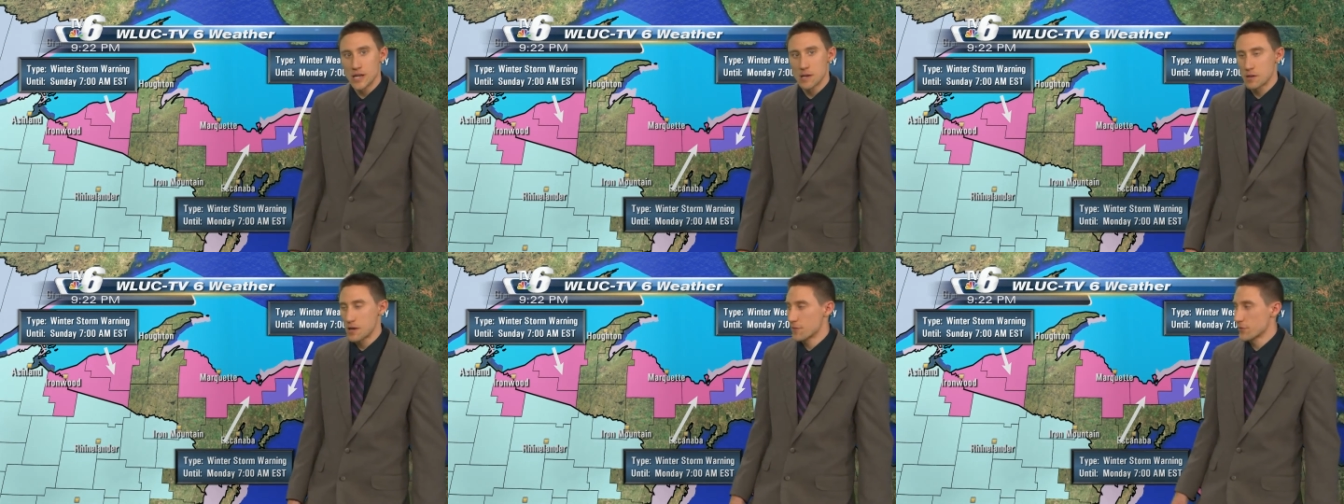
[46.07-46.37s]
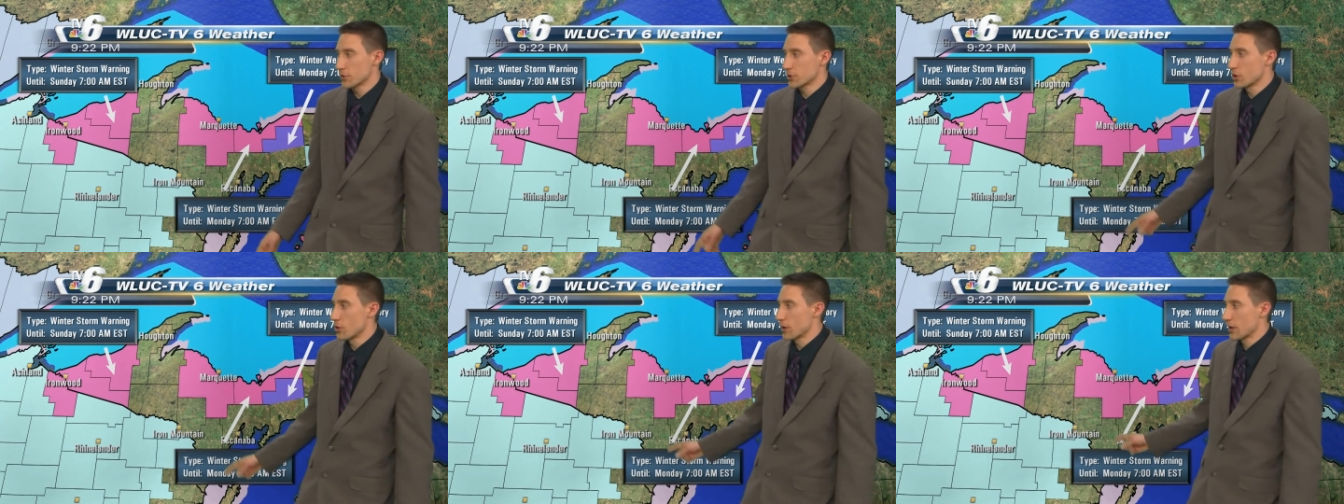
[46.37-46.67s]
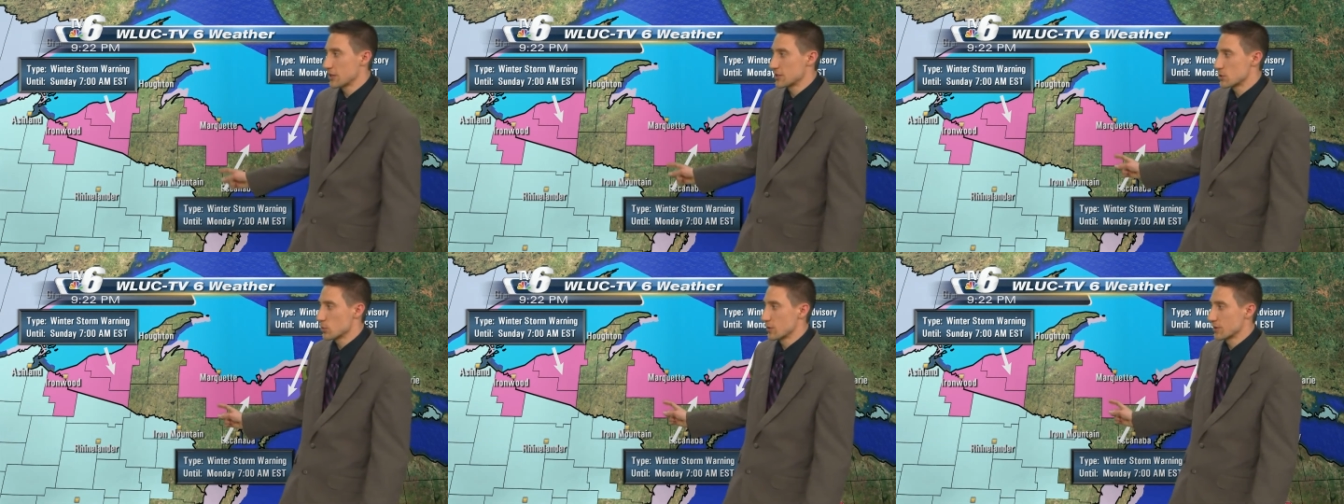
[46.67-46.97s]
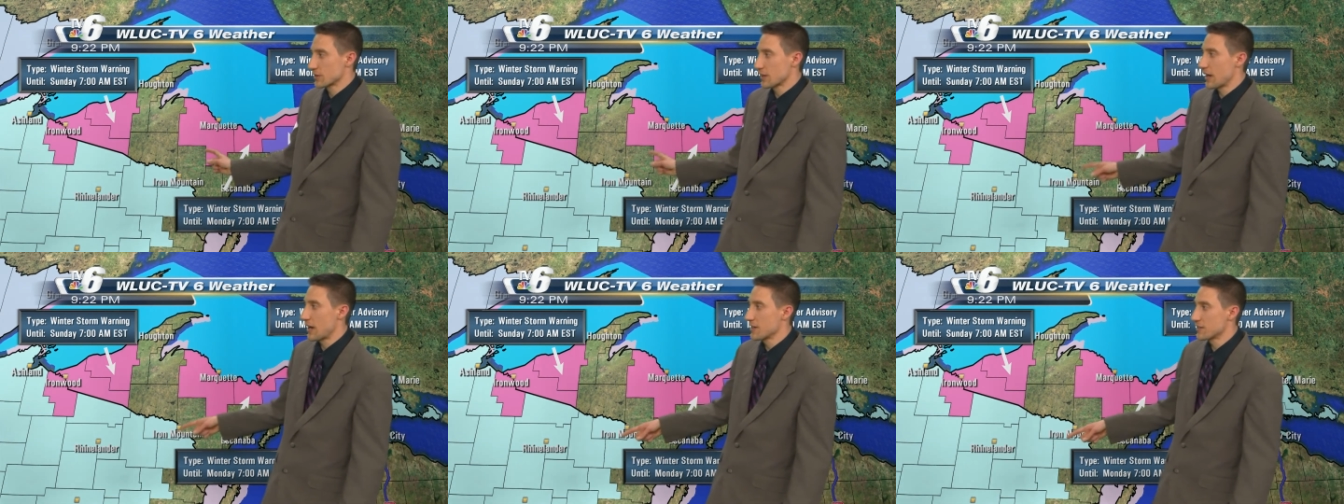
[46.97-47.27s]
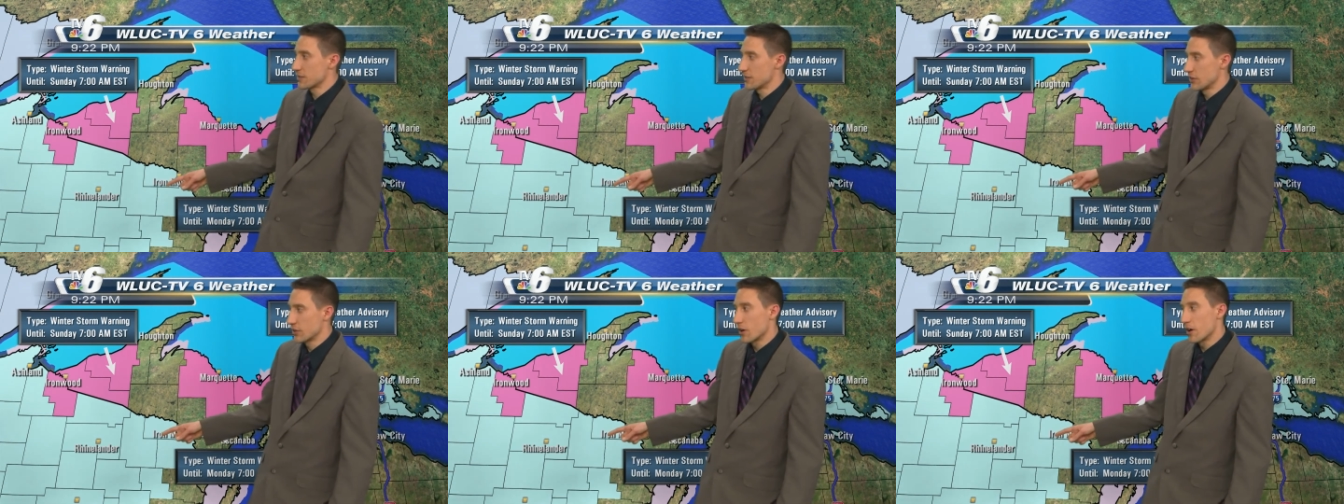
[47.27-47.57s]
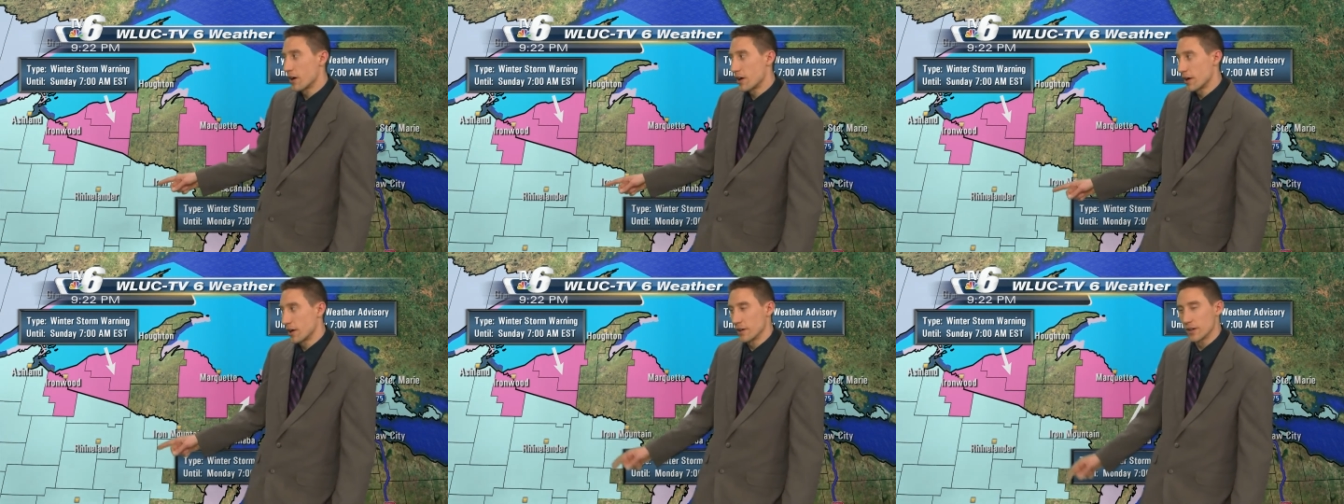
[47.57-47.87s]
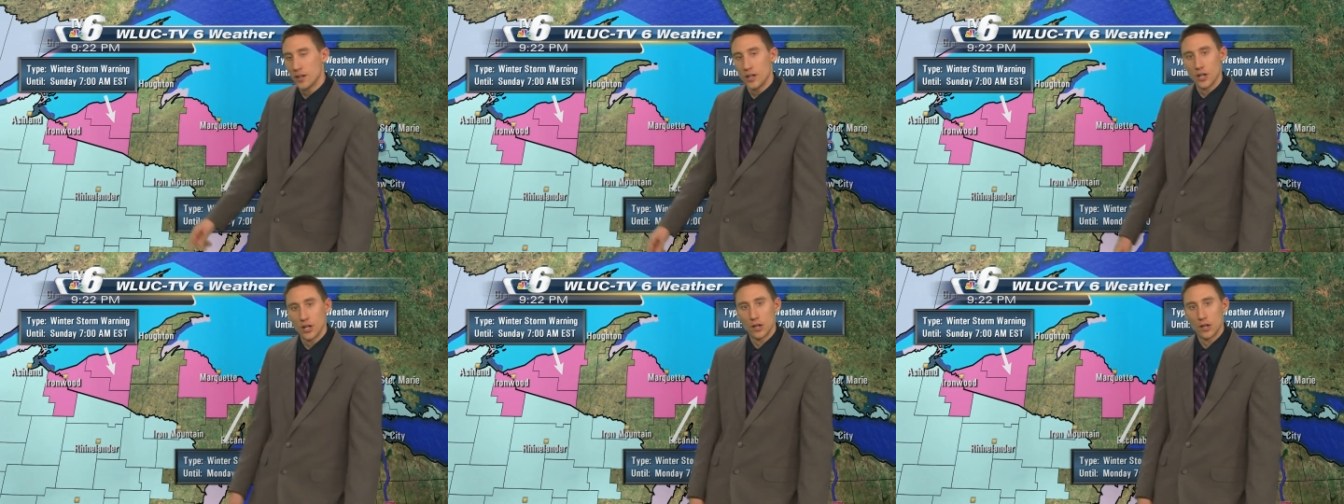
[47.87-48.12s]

However, going into Wisconsin, there are